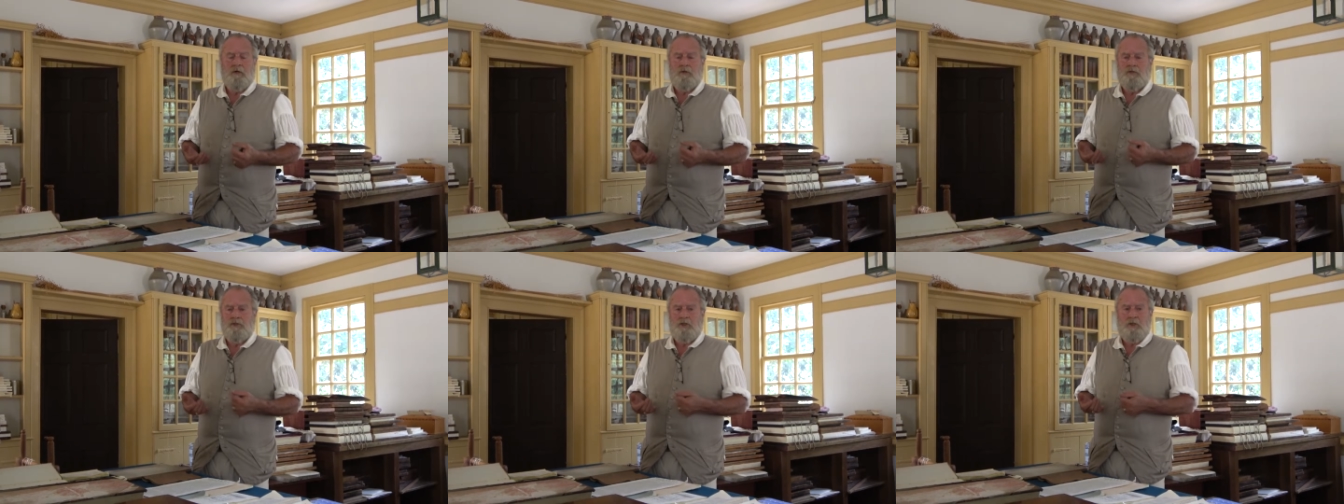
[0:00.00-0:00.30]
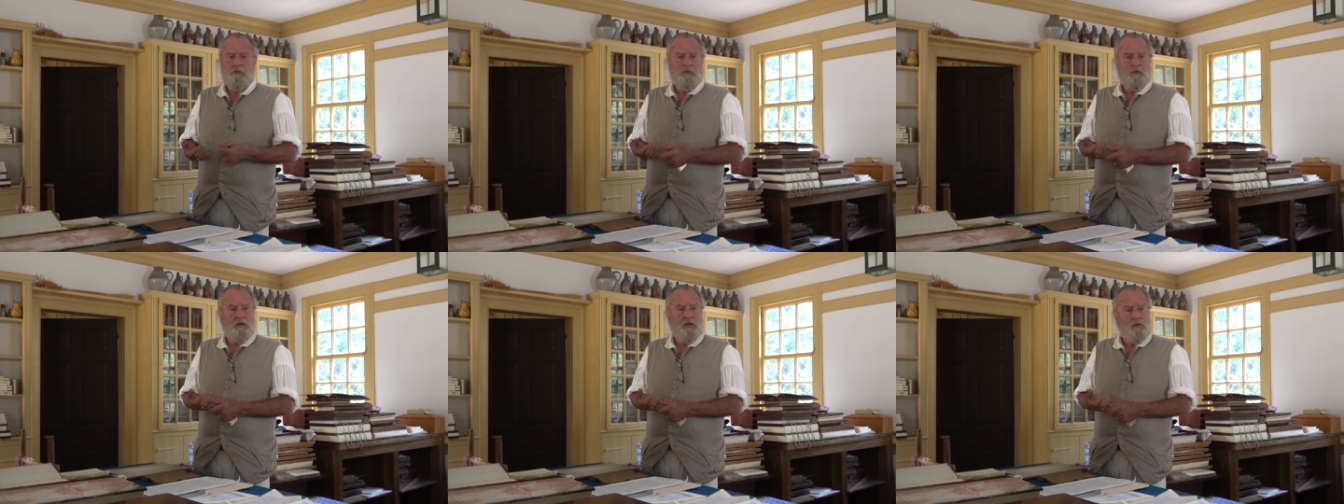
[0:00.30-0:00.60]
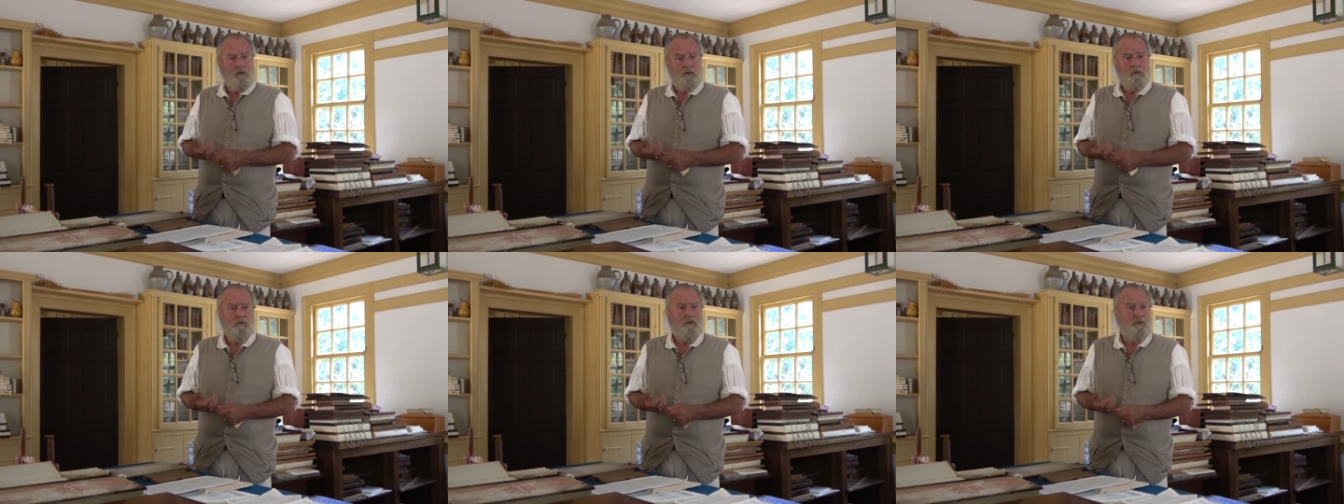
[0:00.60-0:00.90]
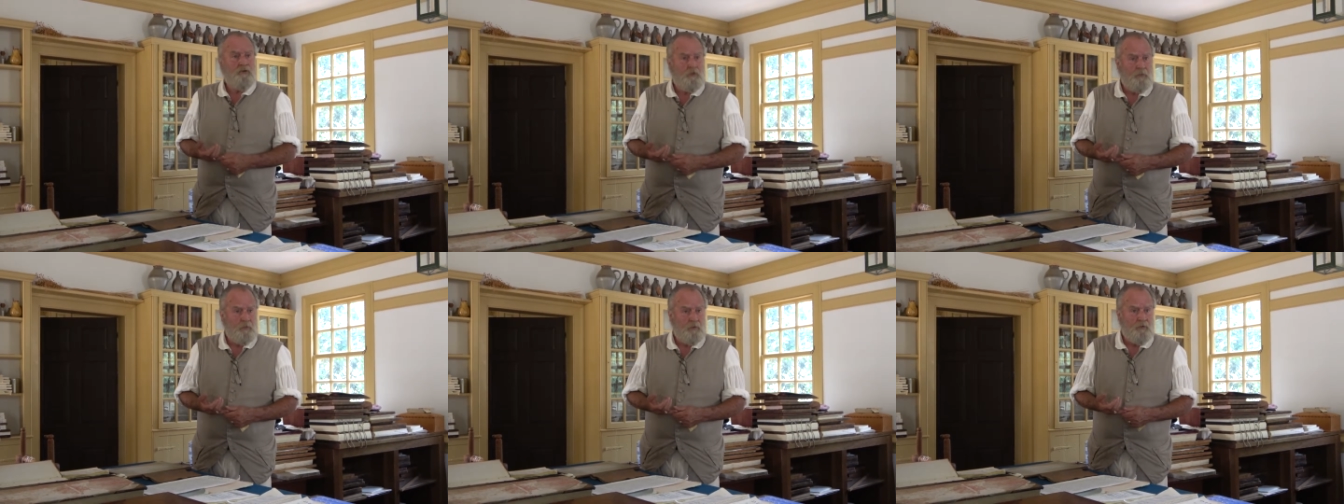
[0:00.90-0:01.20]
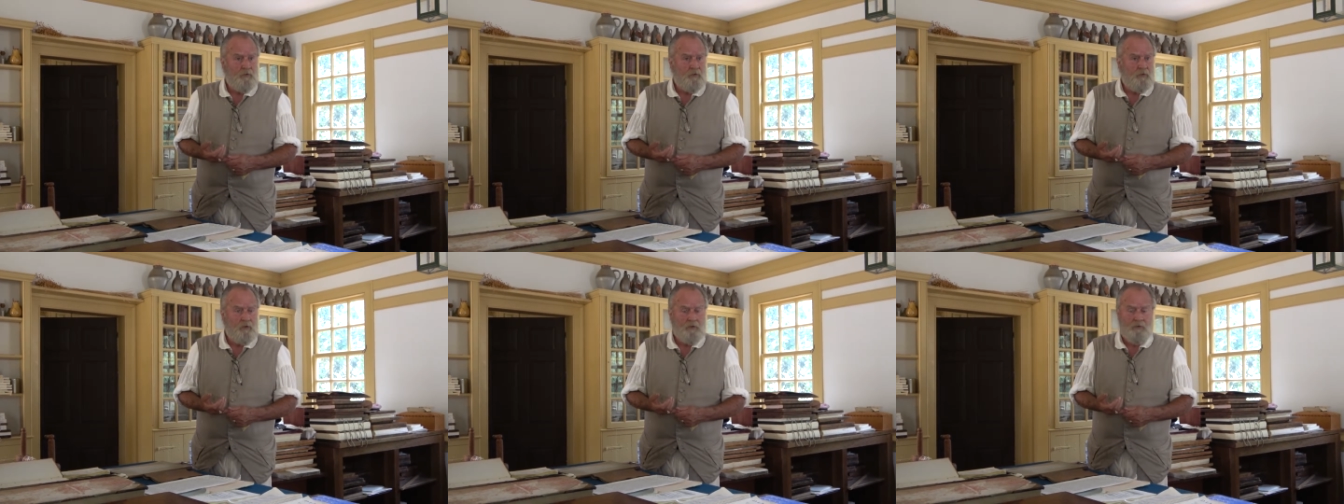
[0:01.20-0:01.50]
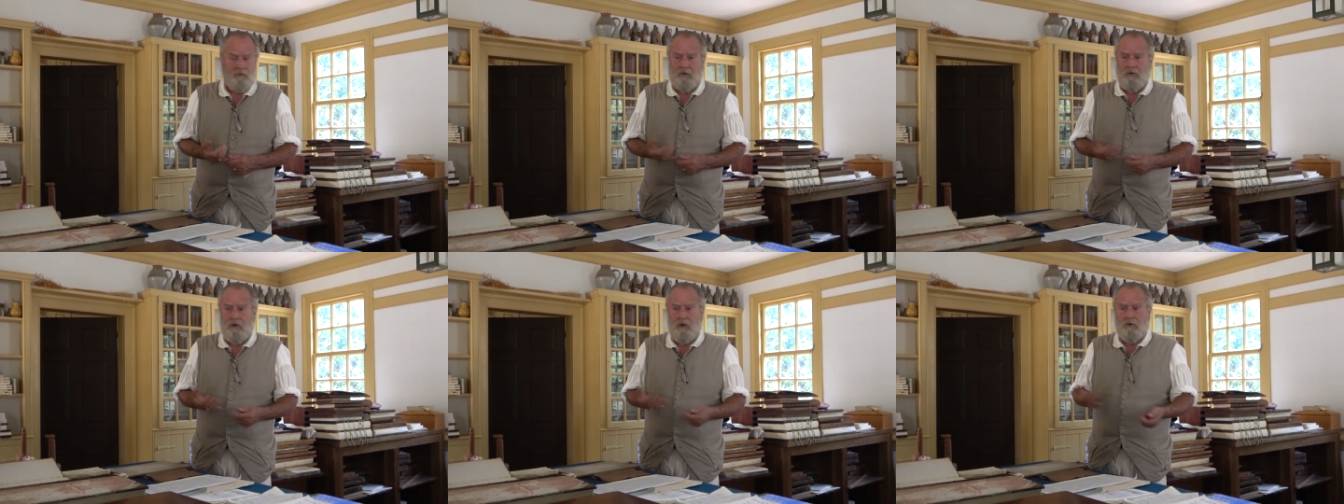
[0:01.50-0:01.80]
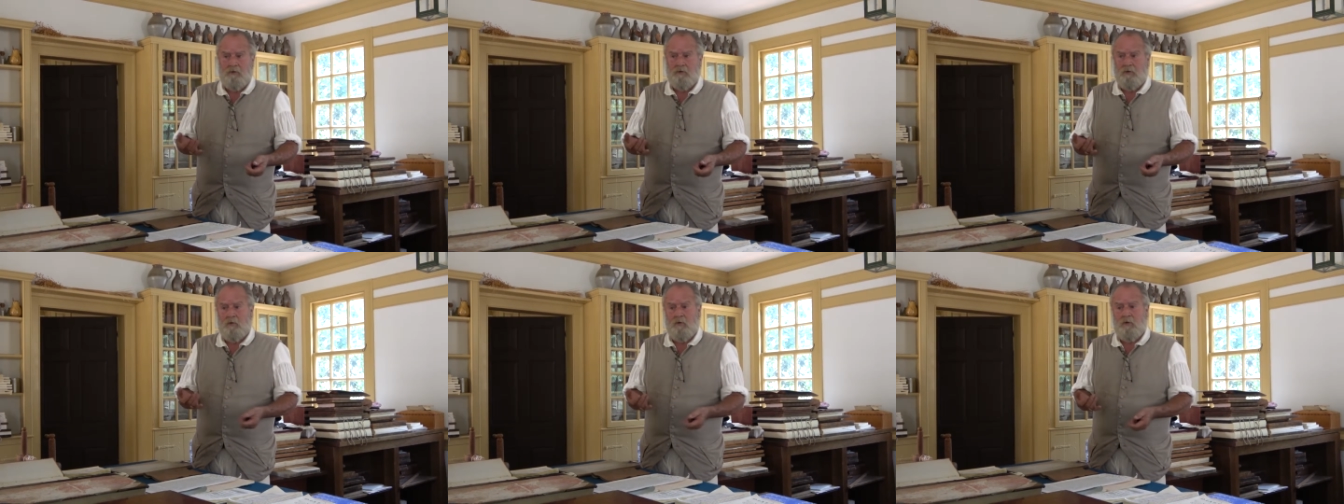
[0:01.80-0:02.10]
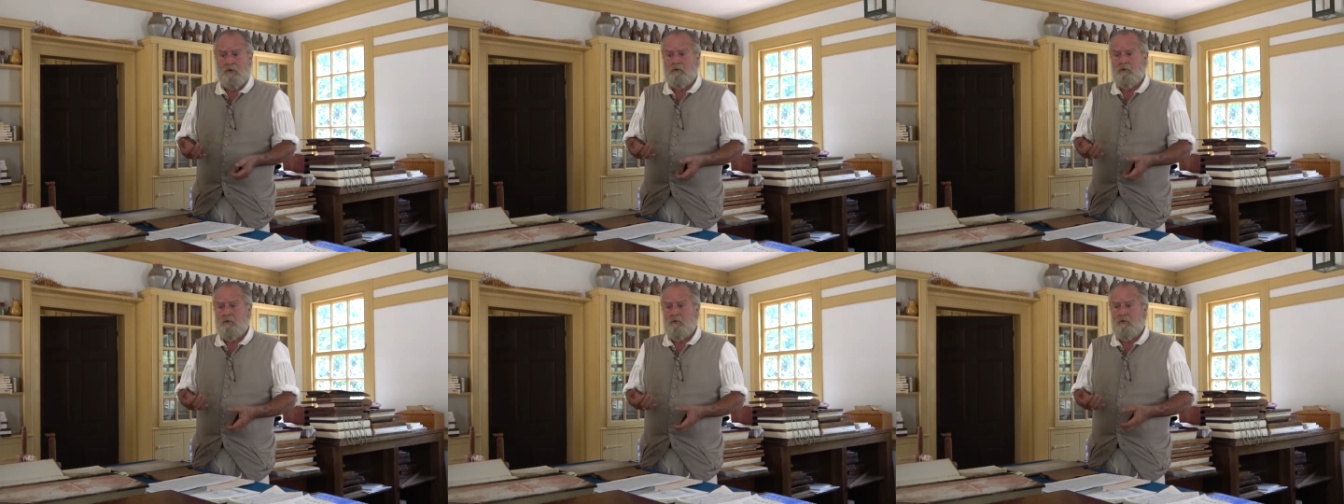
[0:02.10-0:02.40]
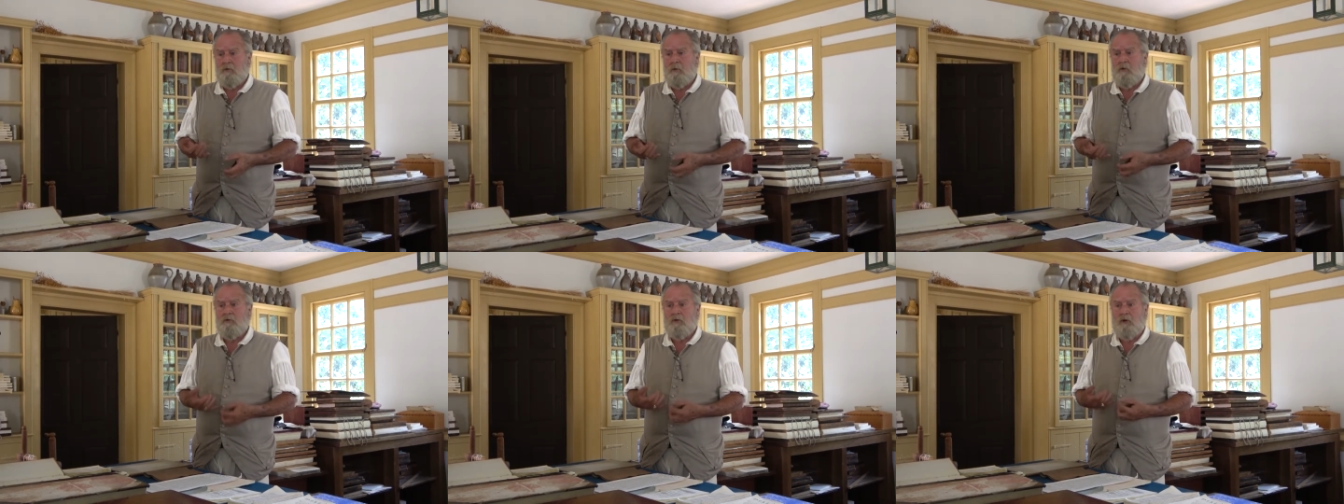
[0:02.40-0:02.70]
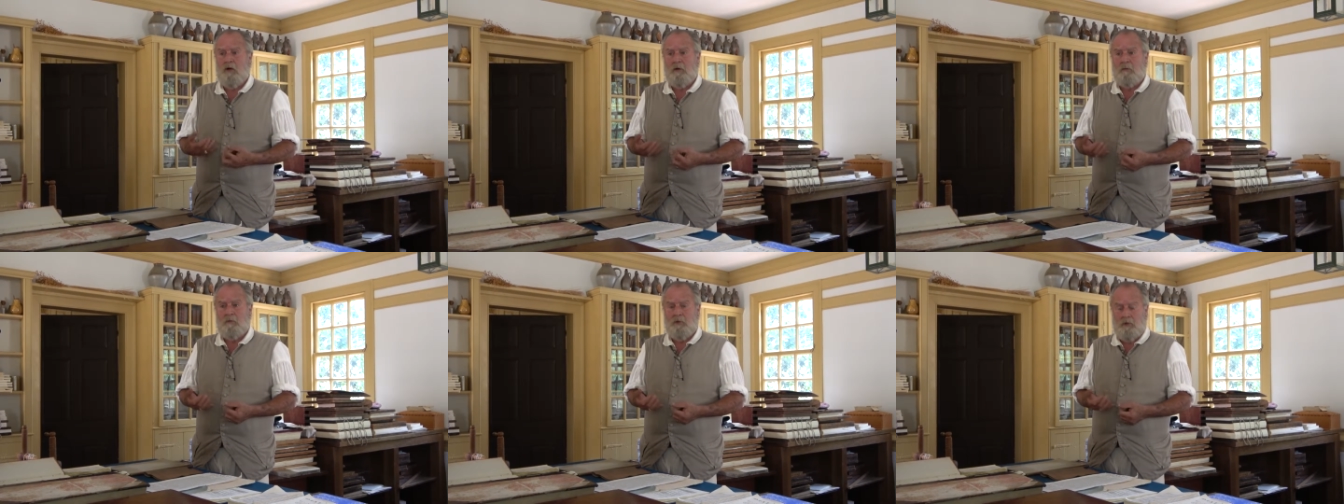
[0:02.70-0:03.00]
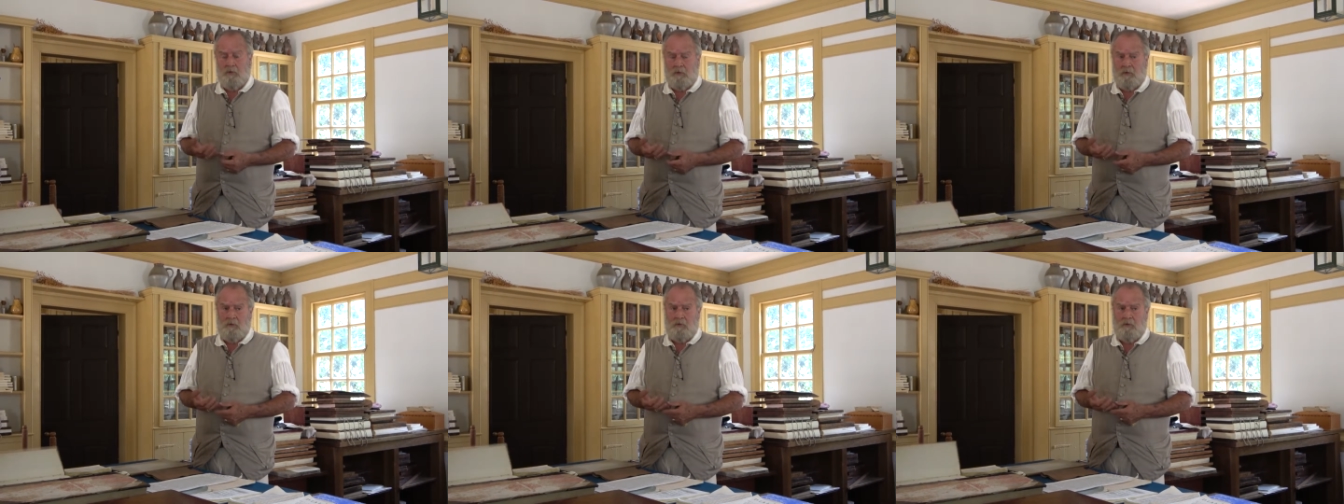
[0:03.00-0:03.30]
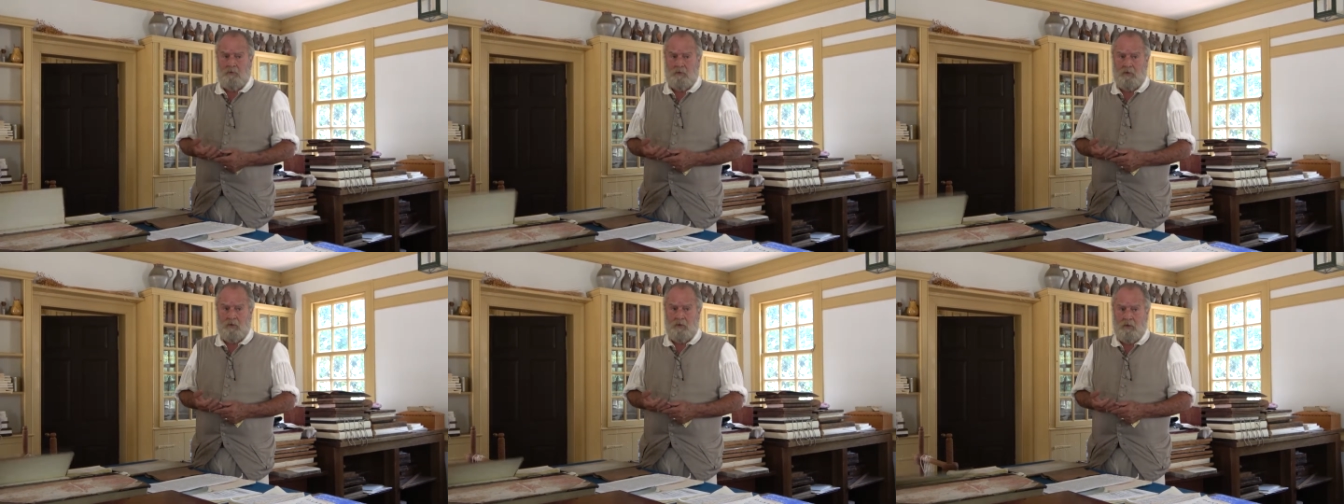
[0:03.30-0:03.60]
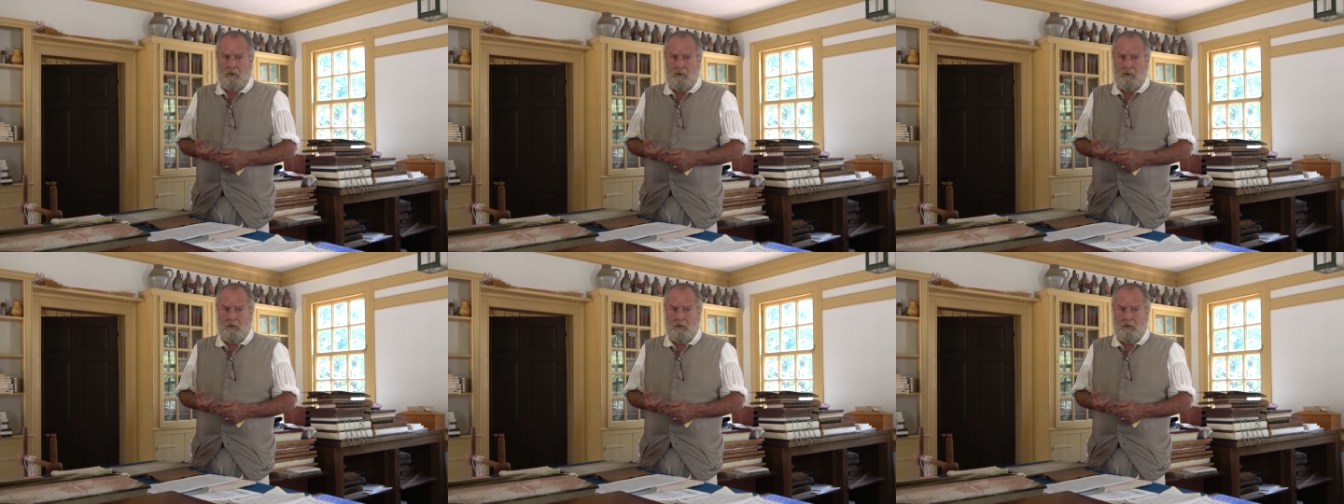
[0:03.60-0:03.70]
Sheepskin is the cheapest, and as a consequence, it's the most commonly used.